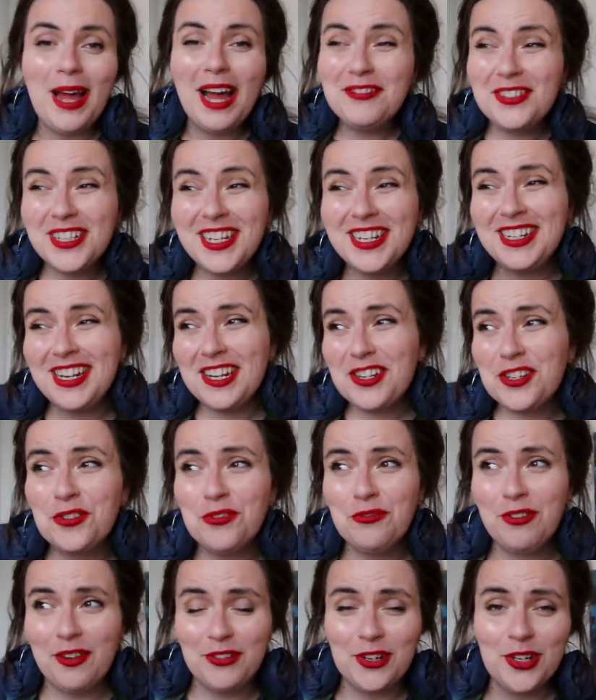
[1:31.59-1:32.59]
But after the
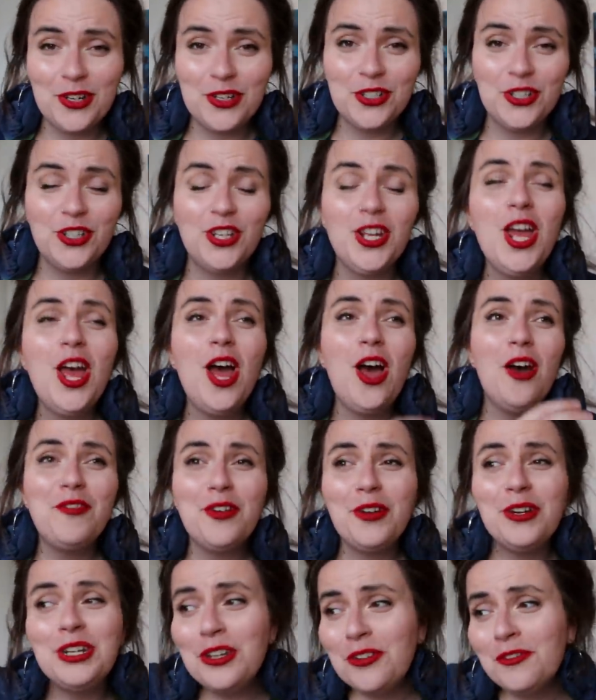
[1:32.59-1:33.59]
digital revolution, a
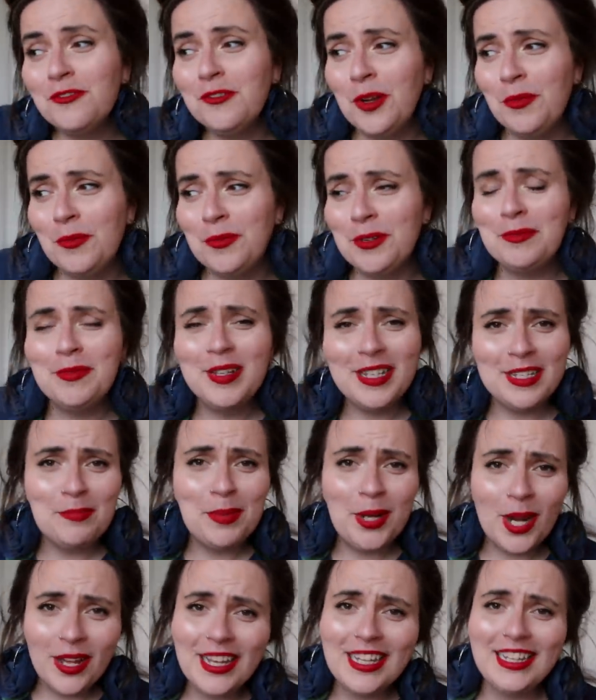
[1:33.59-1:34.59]
very new phenomenon is
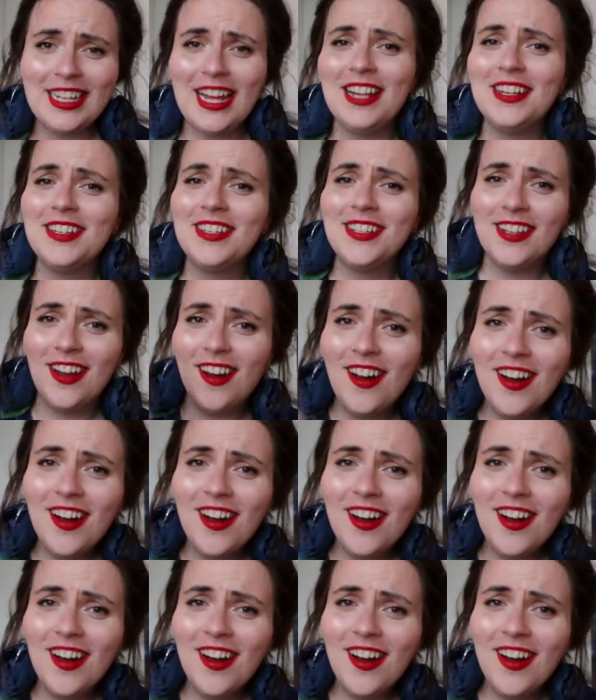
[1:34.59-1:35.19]
applying that to